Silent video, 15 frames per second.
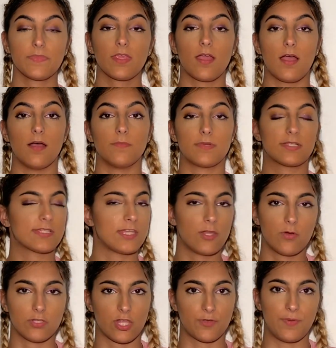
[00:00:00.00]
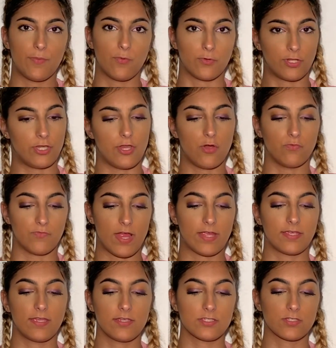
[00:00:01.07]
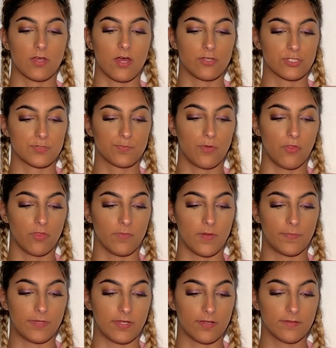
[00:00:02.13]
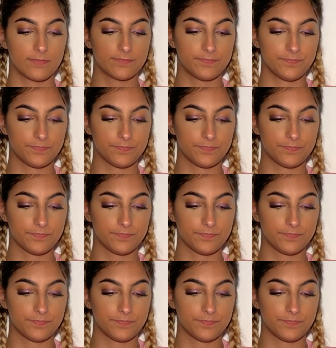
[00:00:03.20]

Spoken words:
because I know a lot of people want to know rankings, so I'll just pull them up here.